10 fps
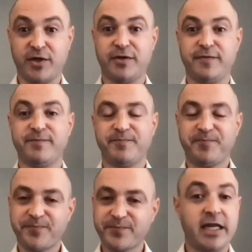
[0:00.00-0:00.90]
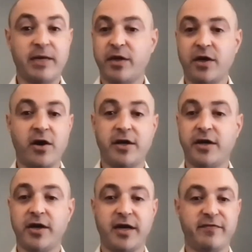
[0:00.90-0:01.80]
good. And they went on
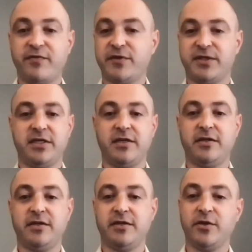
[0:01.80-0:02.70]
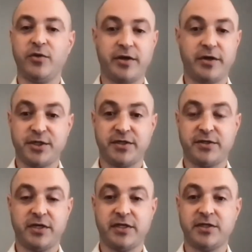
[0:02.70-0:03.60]
and on. I've never seen a lawyer and adjuster
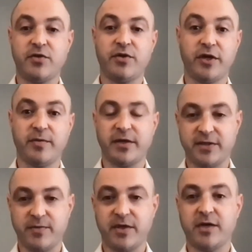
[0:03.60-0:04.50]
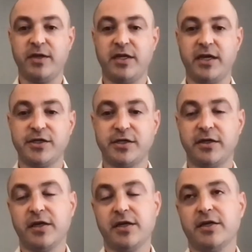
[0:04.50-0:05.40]
get so annoyed about something at a mediation.
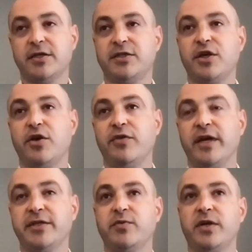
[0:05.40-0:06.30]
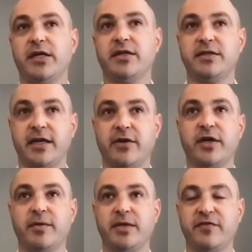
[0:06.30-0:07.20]
So that's when I decided,
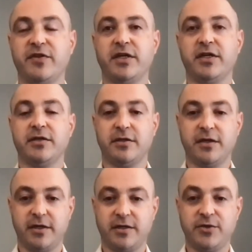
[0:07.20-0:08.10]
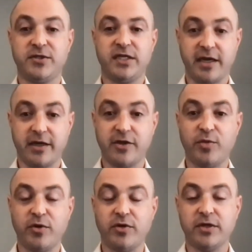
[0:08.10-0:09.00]
okay, I'm definitely gonna use DK
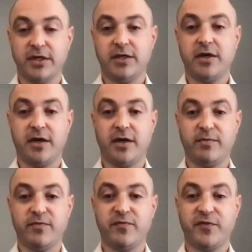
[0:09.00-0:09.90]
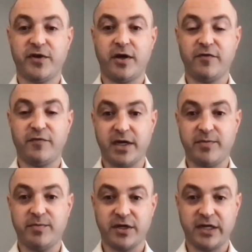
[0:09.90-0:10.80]
Global for all of my bigger